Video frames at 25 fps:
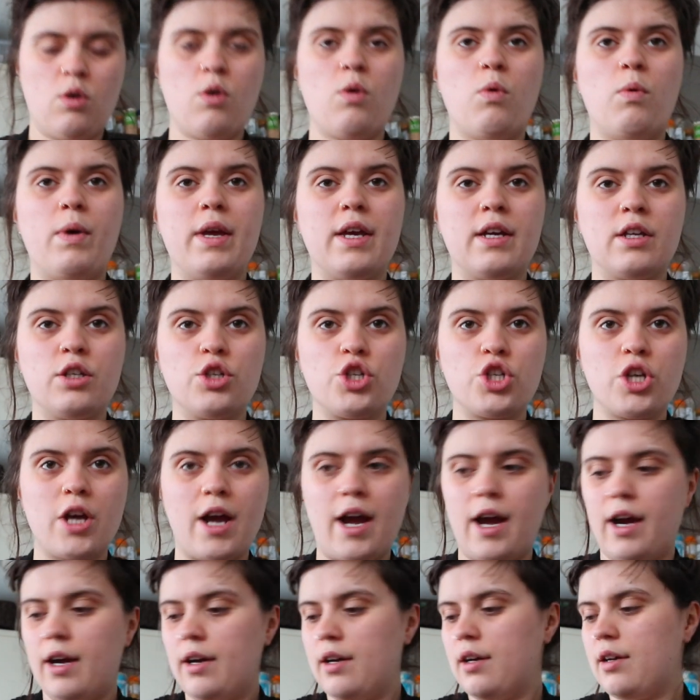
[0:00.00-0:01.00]
we can
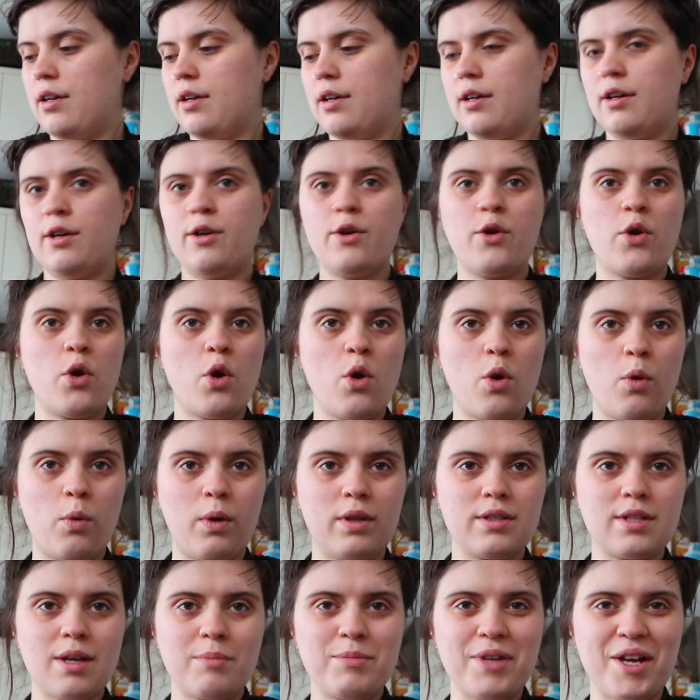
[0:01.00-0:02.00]
chat
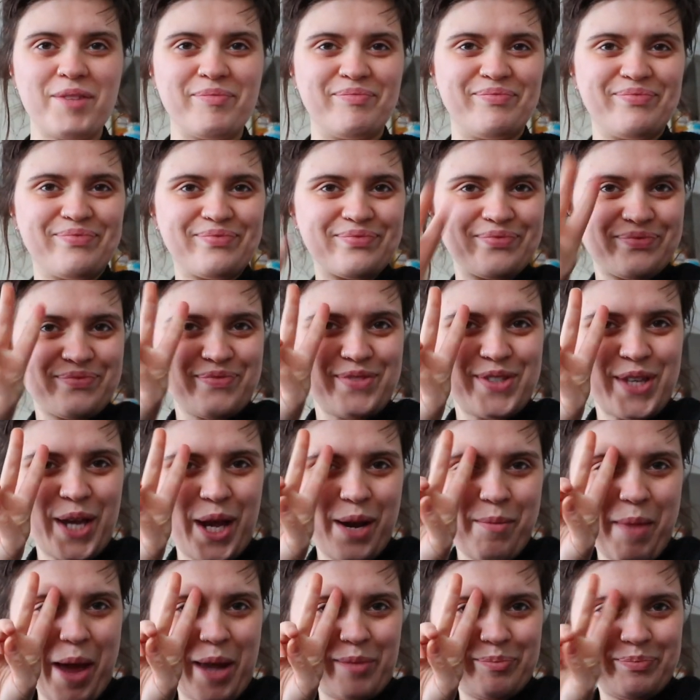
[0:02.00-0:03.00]
once I'm done. See
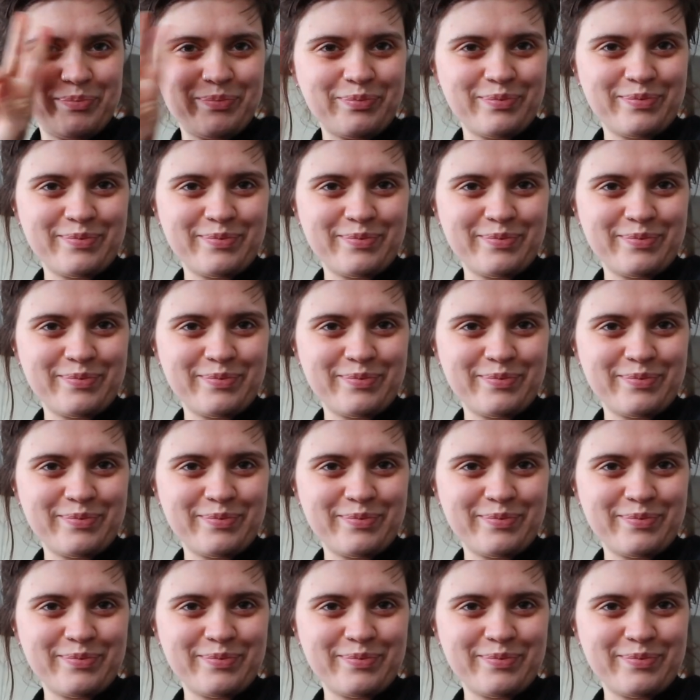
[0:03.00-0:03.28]
you in a minute.